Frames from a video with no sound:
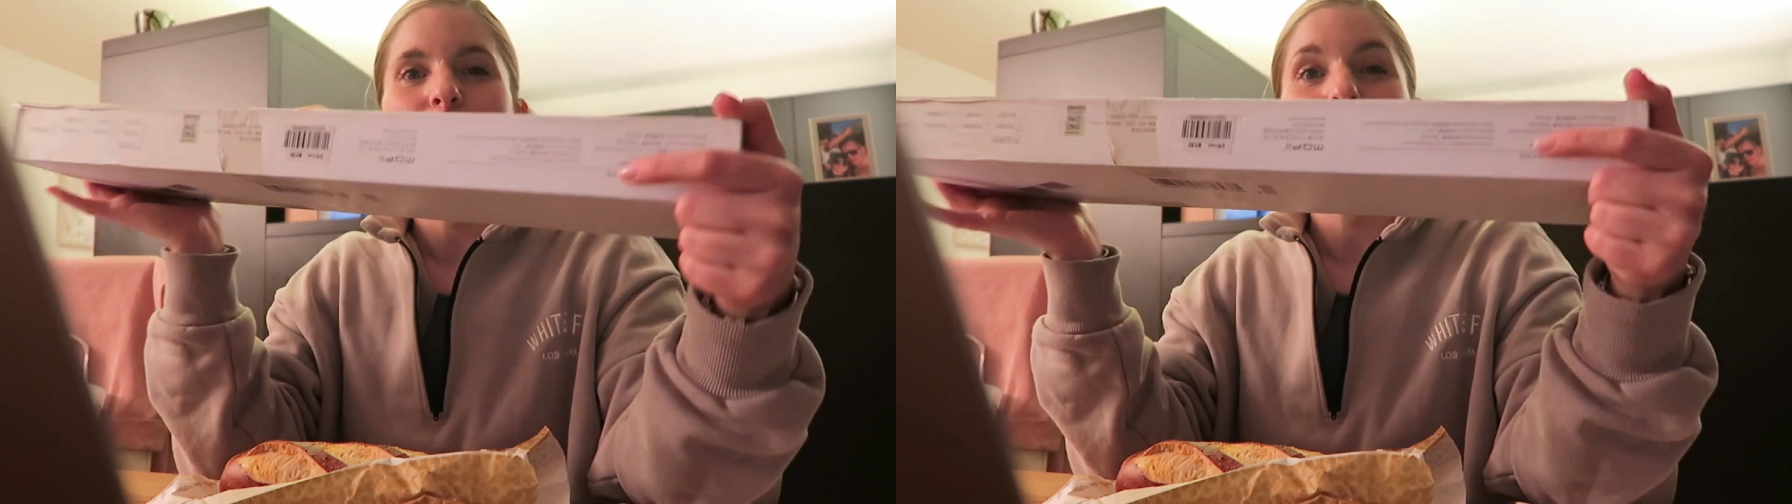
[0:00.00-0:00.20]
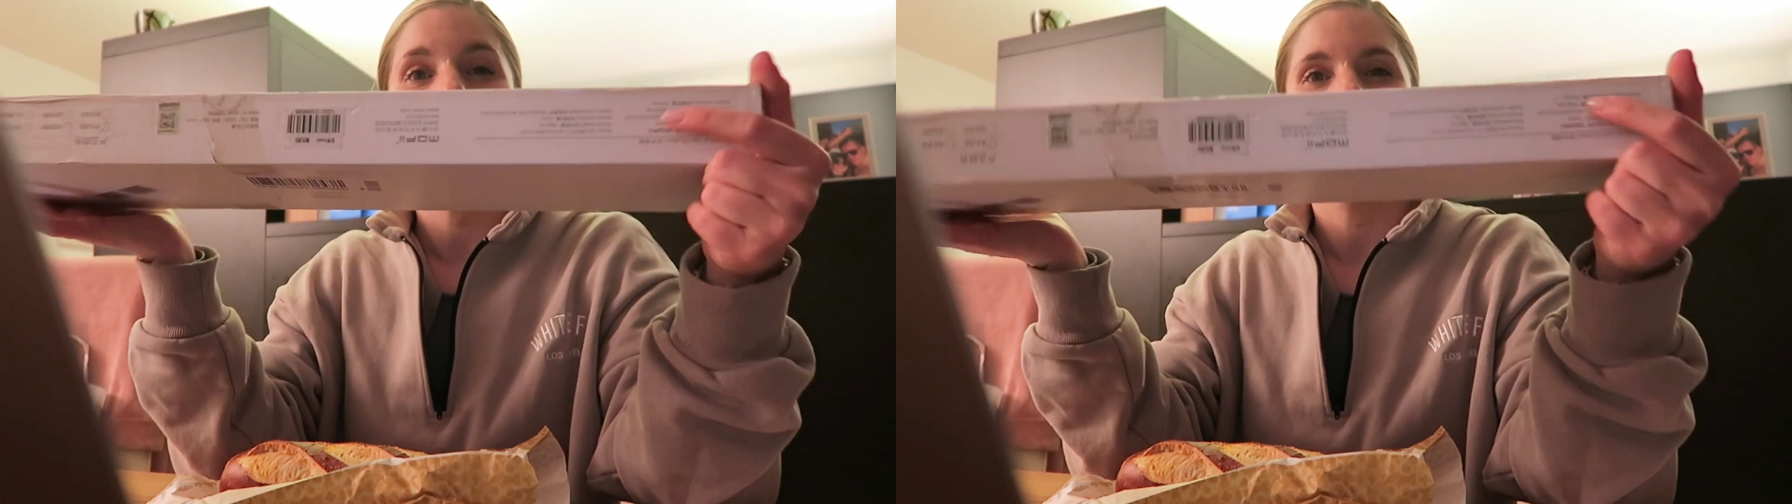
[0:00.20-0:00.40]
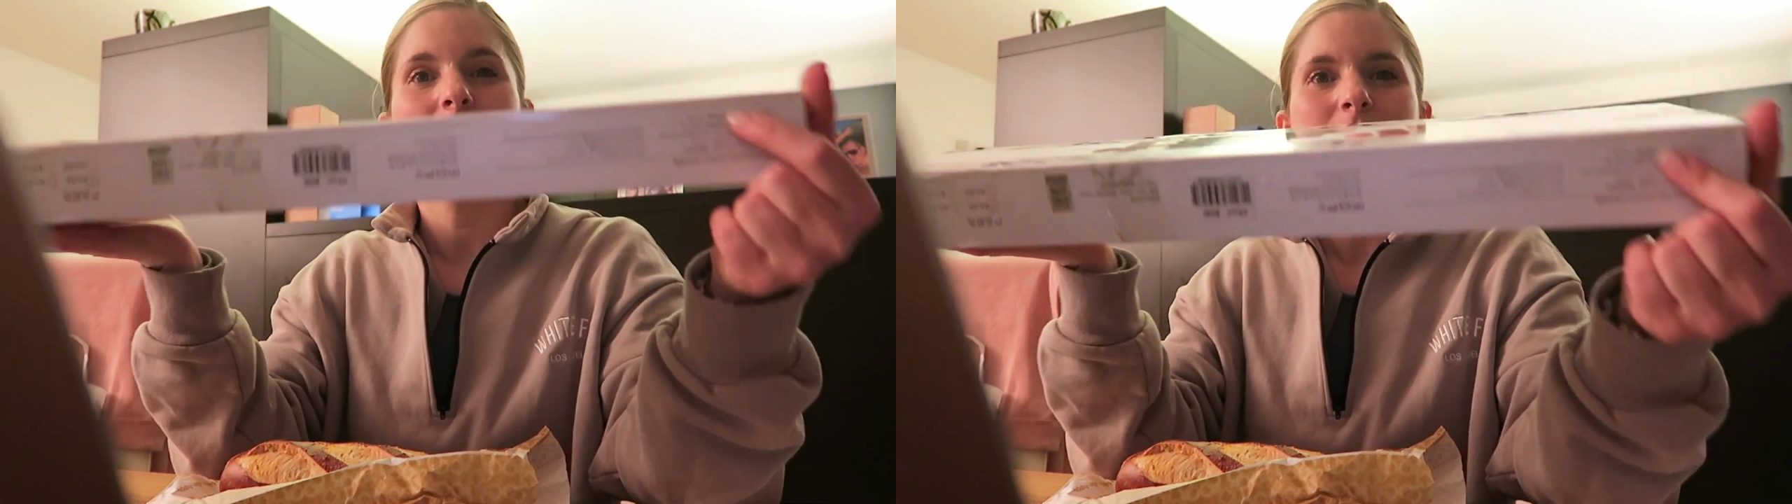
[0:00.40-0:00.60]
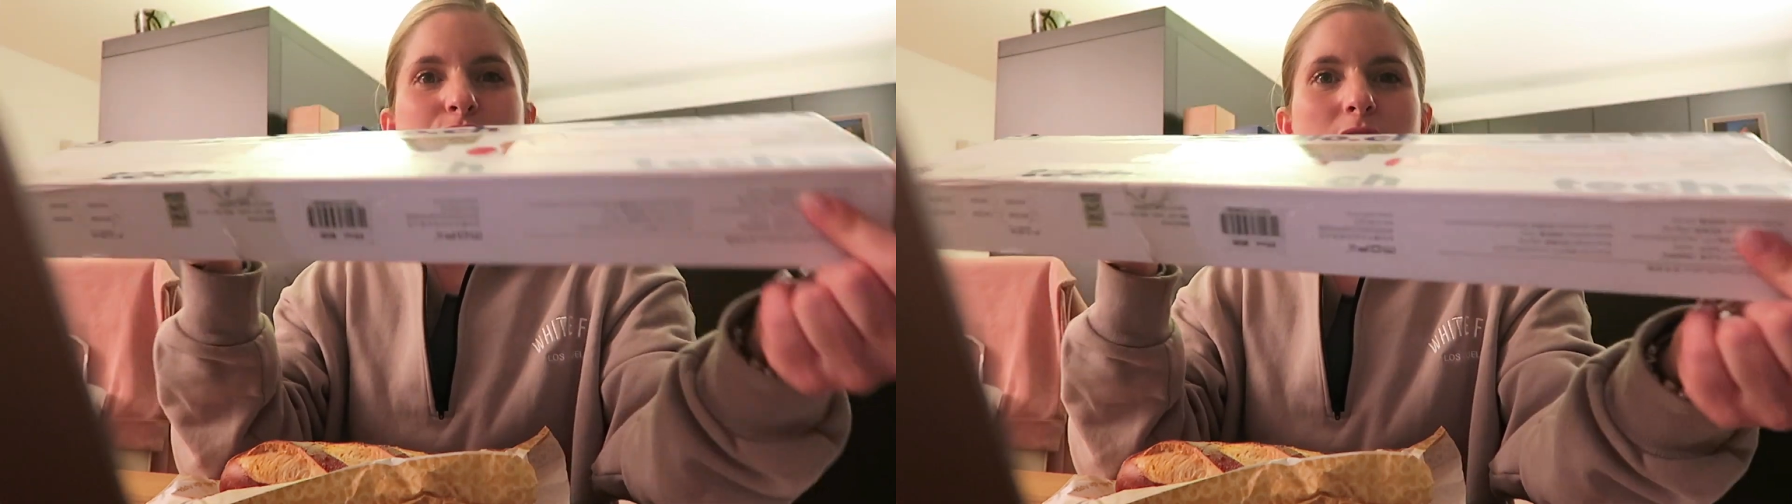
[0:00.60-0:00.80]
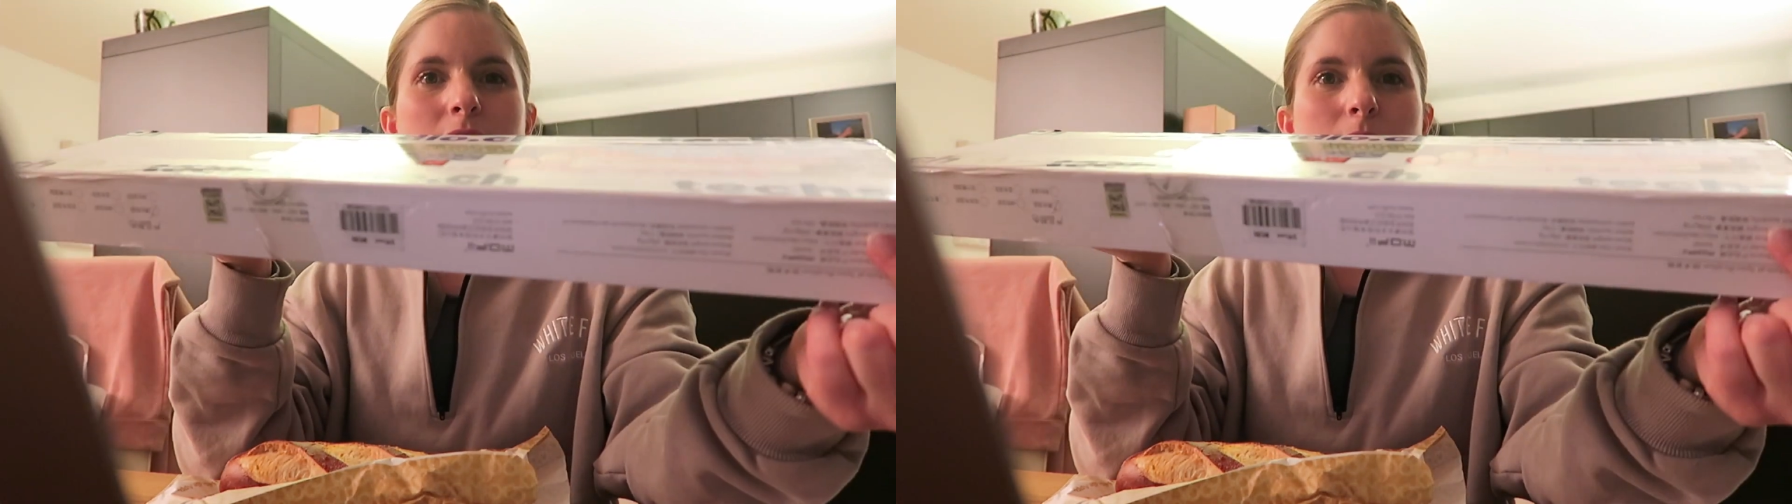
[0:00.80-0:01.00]
for
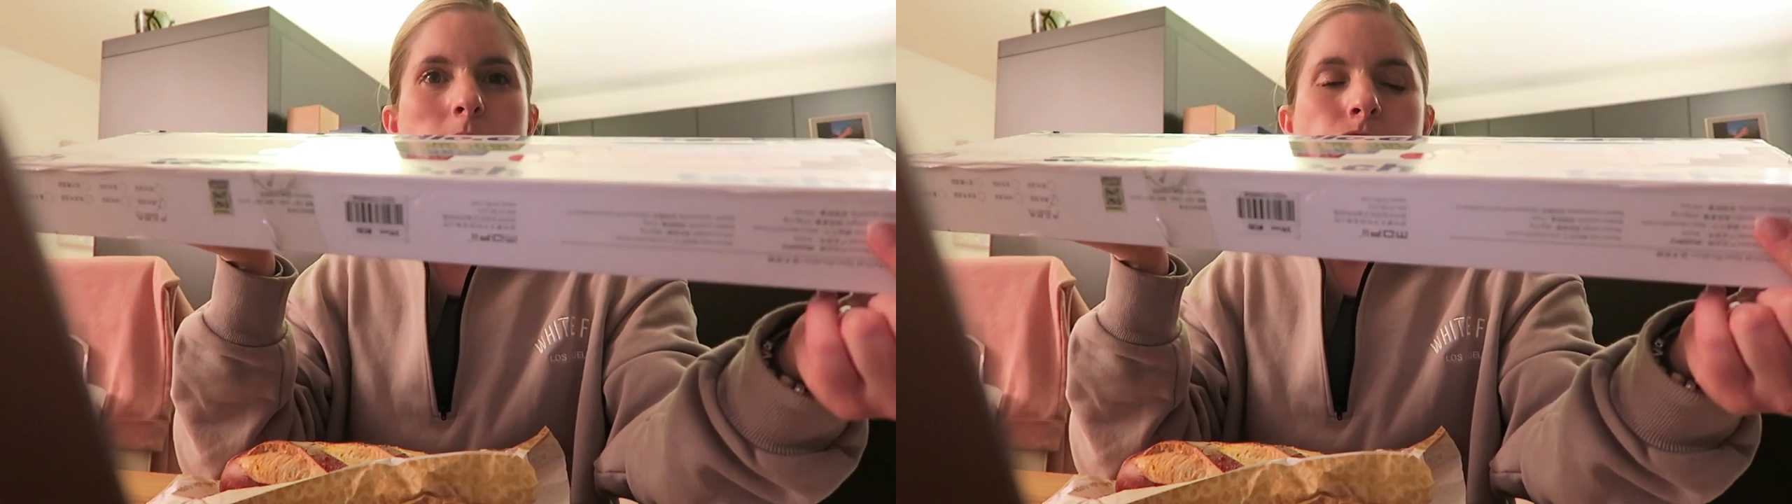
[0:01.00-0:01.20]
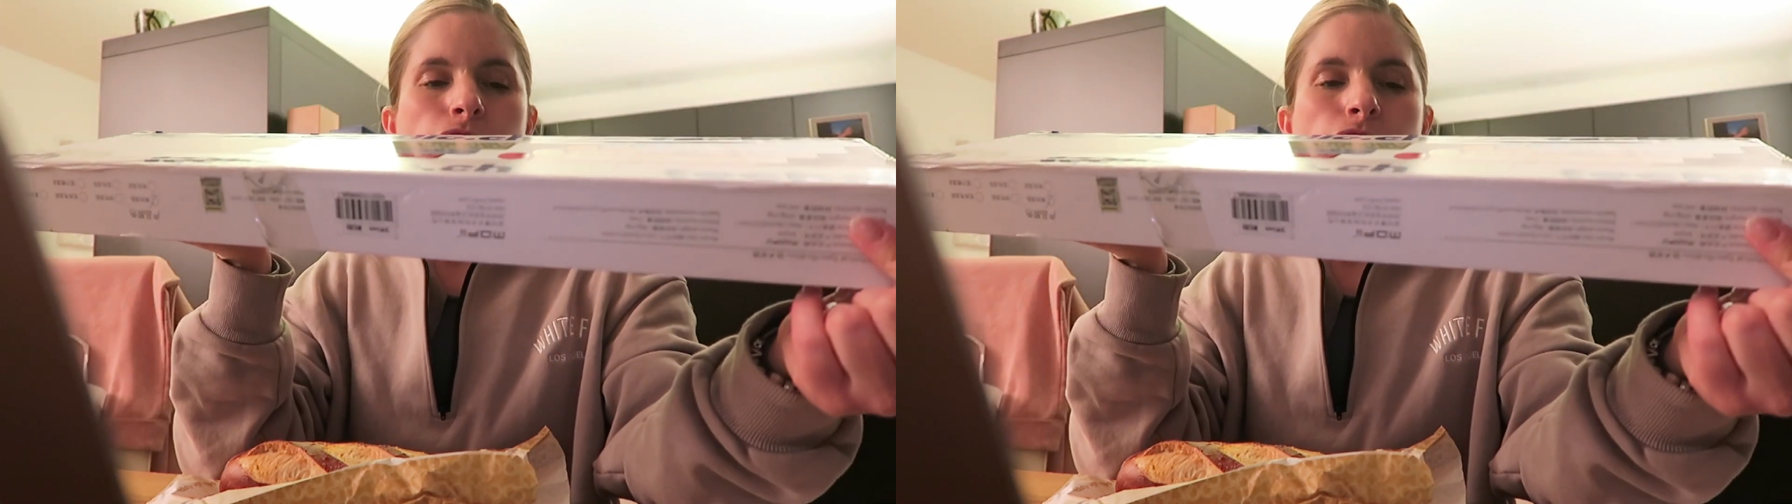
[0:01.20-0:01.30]
this one.